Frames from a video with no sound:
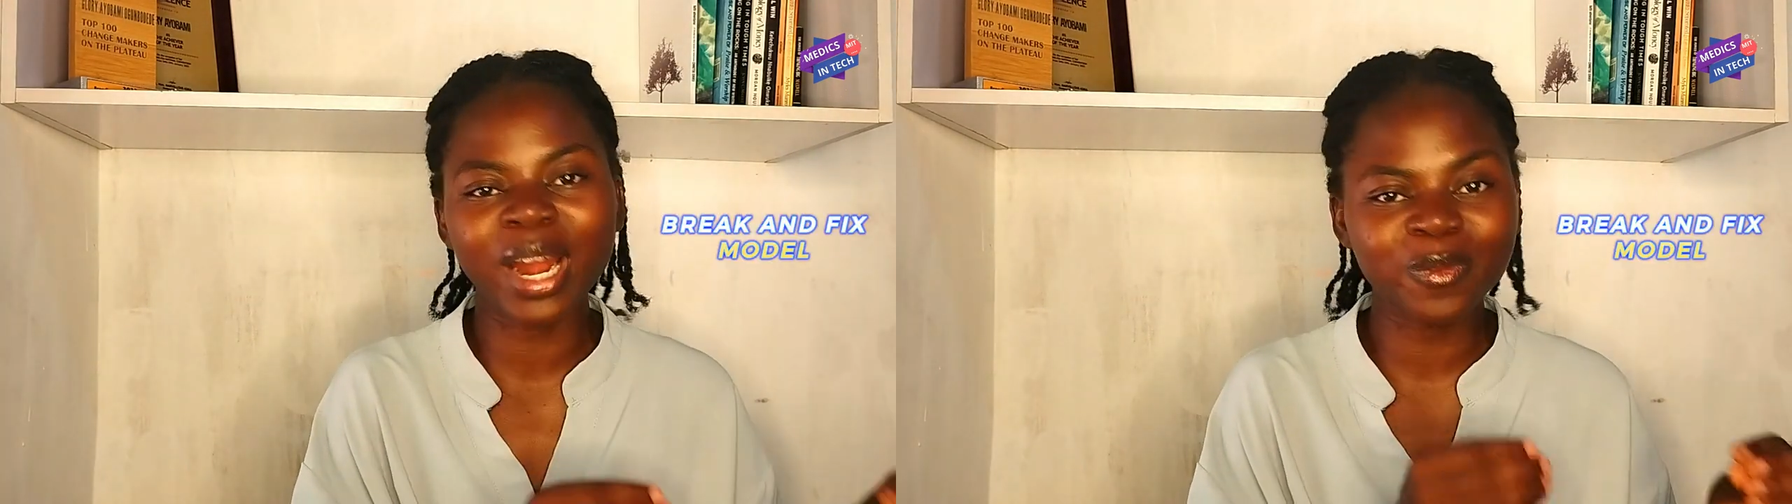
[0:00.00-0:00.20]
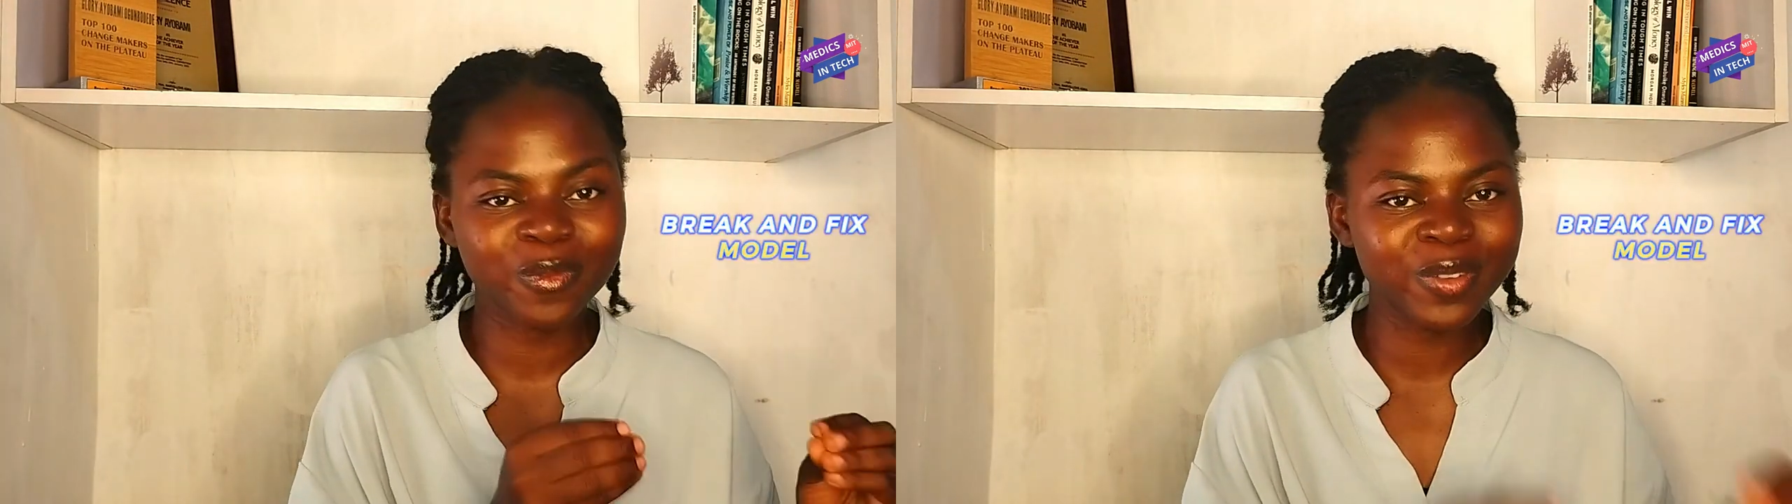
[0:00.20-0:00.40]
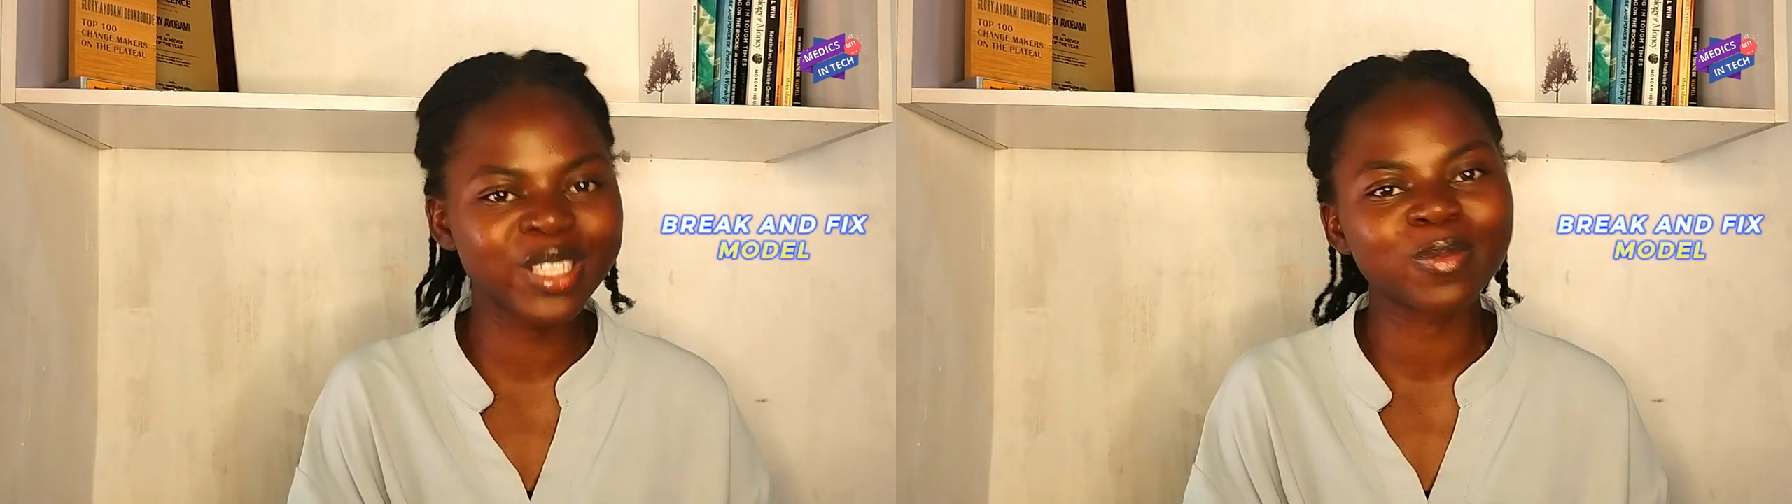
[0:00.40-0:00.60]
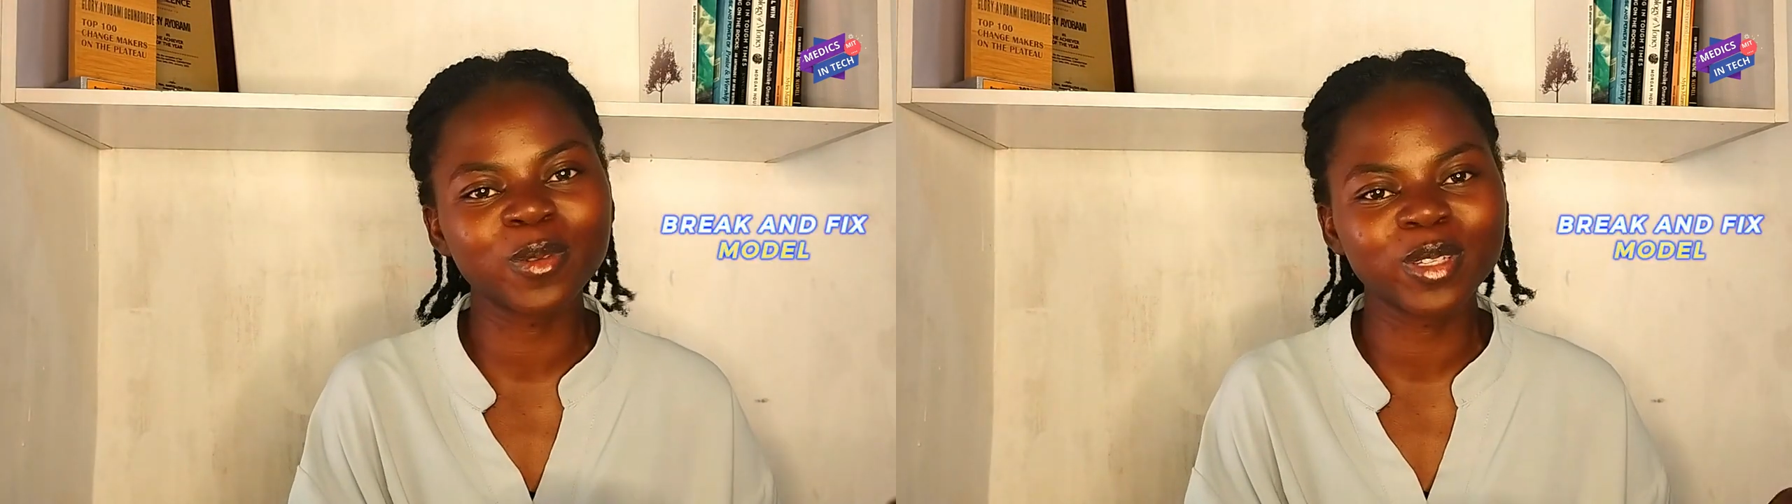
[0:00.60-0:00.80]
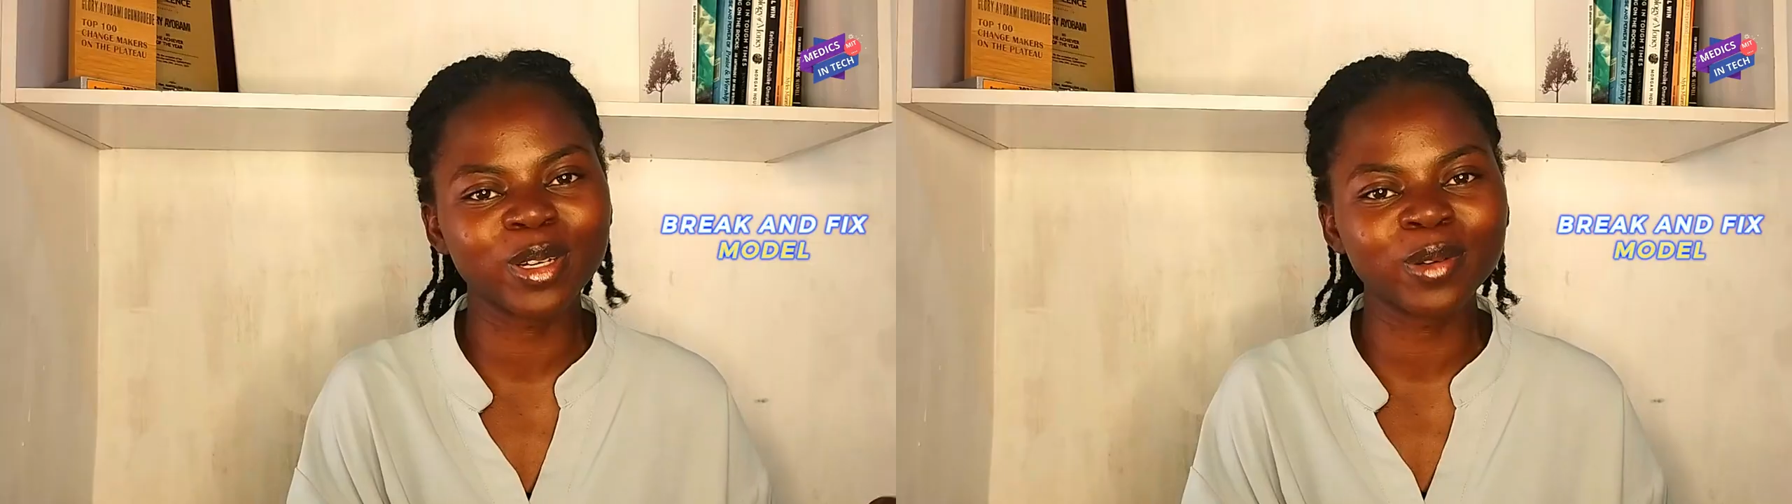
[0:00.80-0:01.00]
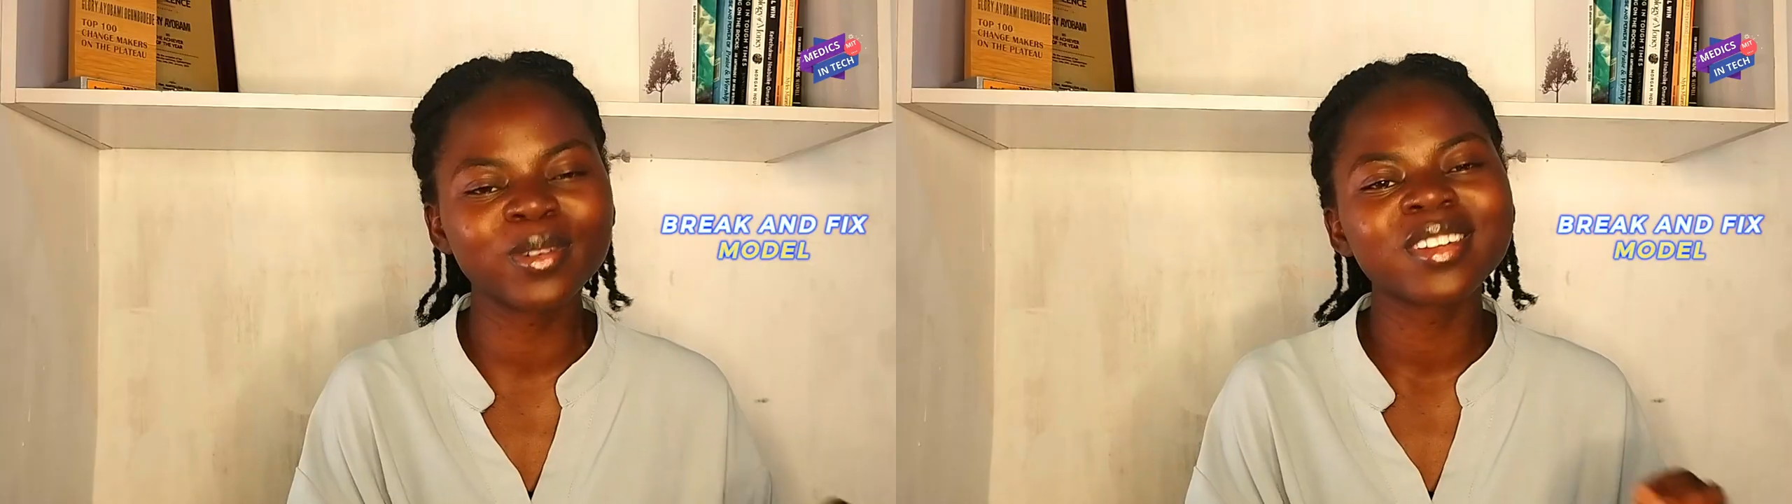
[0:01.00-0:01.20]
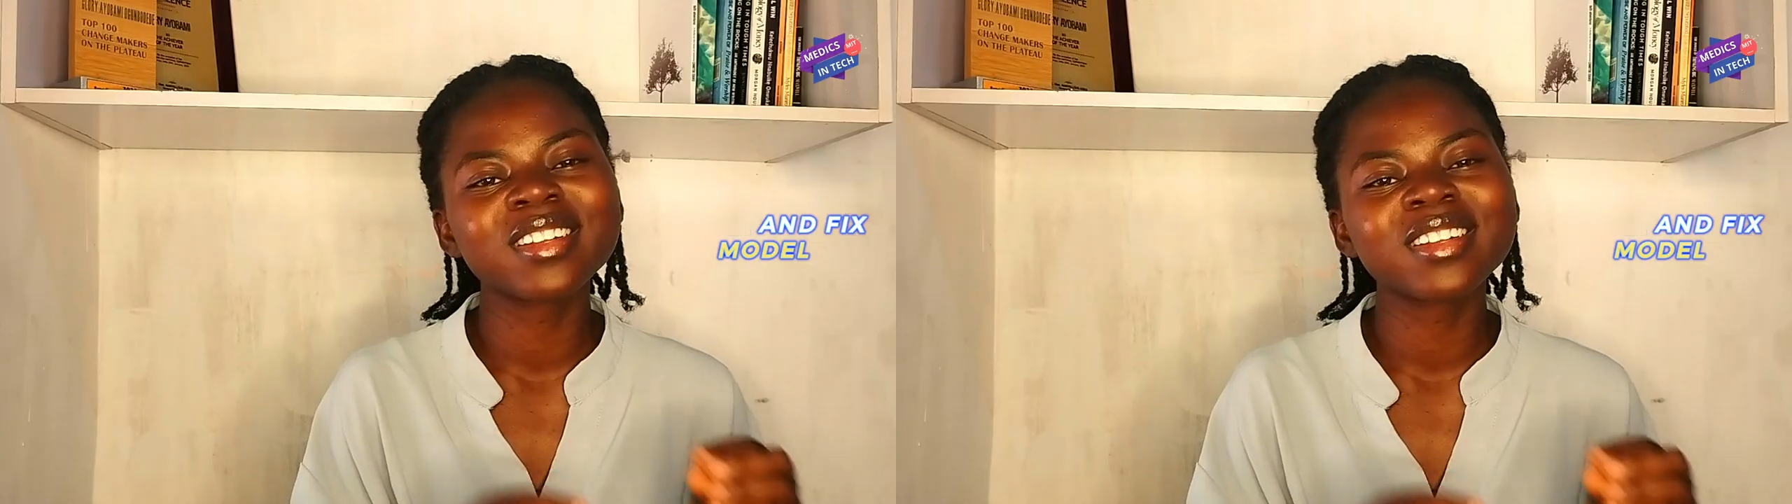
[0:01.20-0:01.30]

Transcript: and fix model